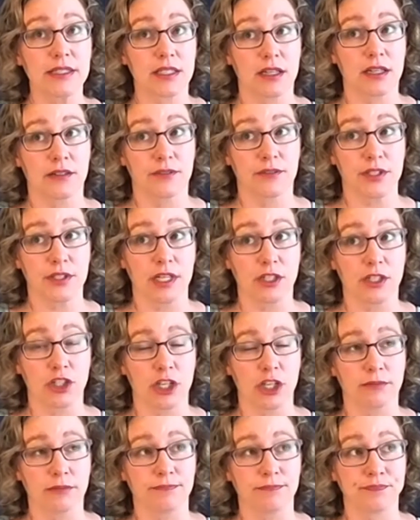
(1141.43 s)

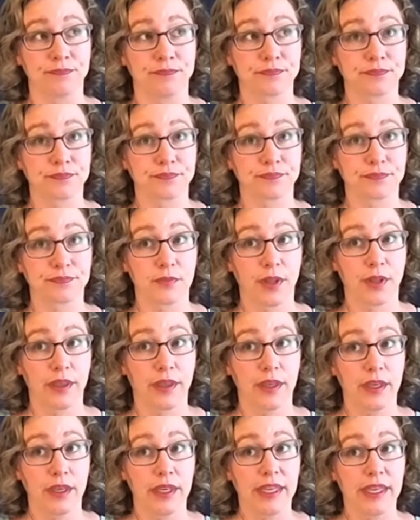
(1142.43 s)
conversation,
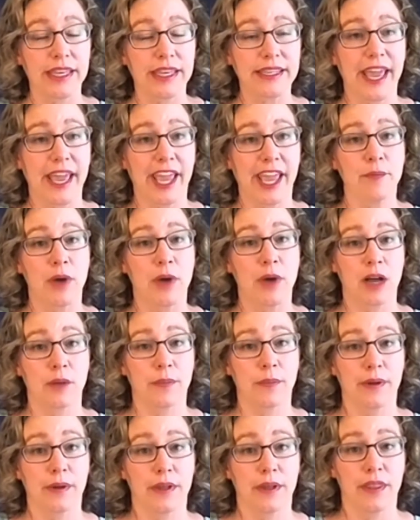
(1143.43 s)
it came up
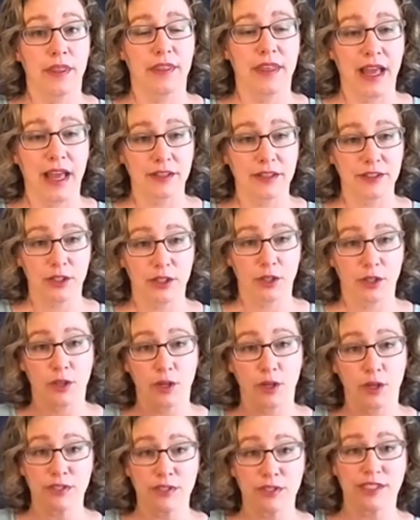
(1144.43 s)
that
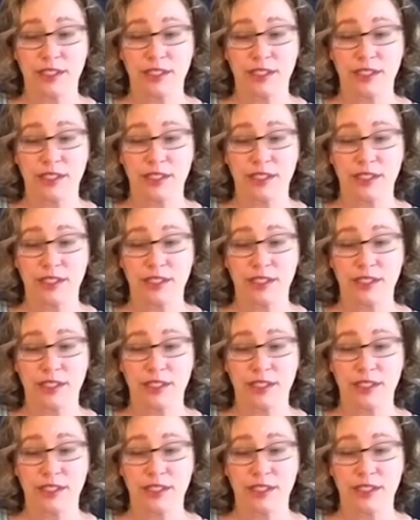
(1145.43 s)
there was this